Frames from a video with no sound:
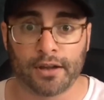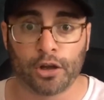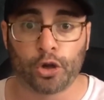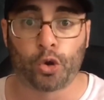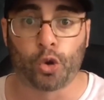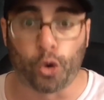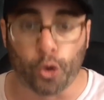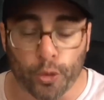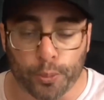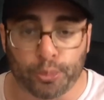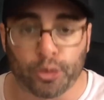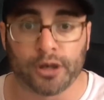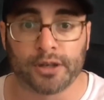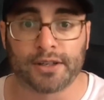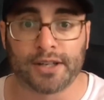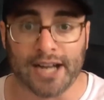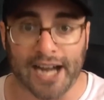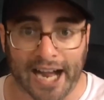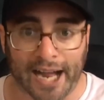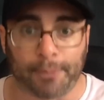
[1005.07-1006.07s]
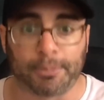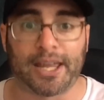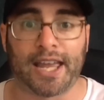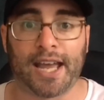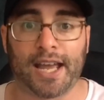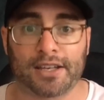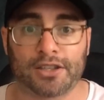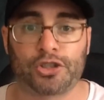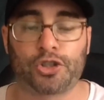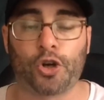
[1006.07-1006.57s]
corporate
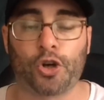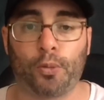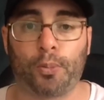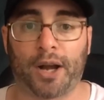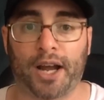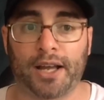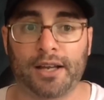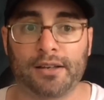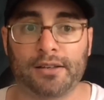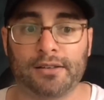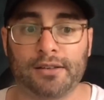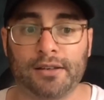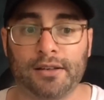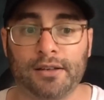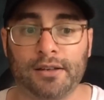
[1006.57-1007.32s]
Comcast Joe Biden,